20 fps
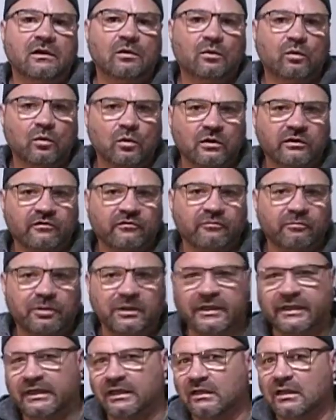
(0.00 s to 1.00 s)
would have
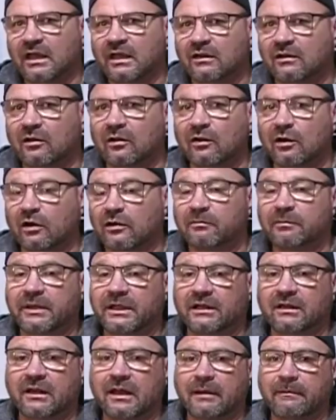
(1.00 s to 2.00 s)
played a lot longer and
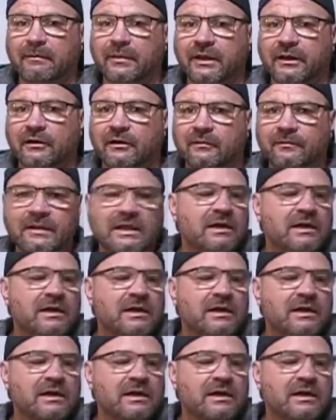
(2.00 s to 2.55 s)
been a lot better.